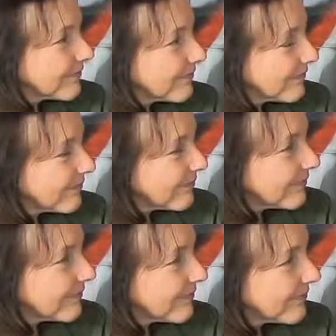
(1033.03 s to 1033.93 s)

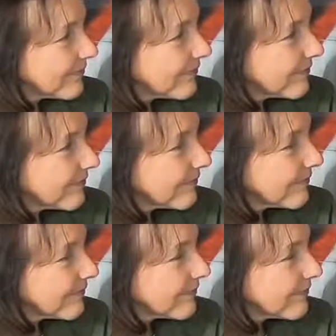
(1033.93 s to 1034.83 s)

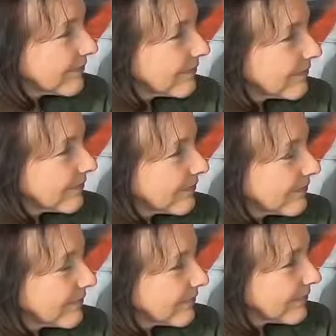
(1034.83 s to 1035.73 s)

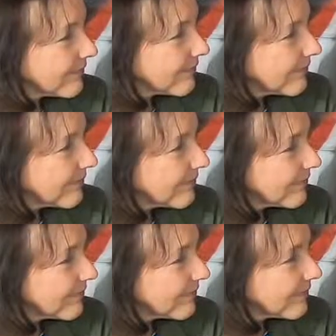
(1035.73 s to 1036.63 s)

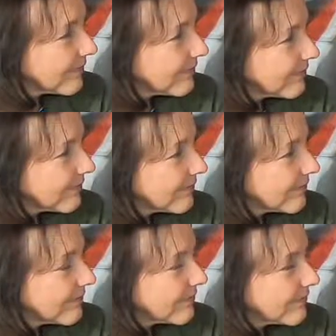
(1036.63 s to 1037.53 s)

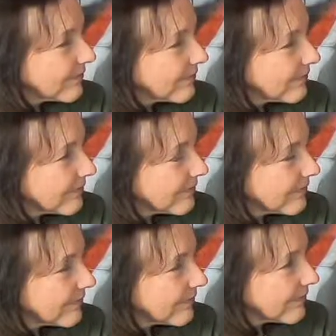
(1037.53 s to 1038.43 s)

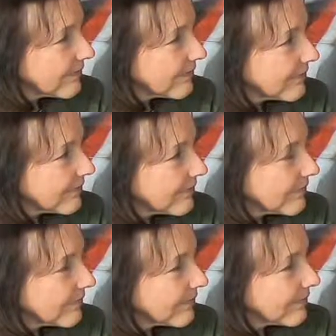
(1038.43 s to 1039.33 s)

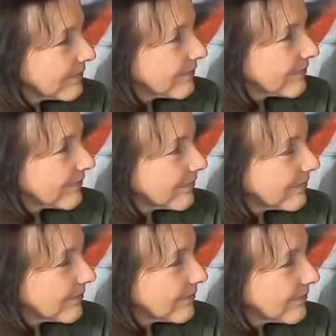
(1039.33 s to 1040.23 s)
(silent)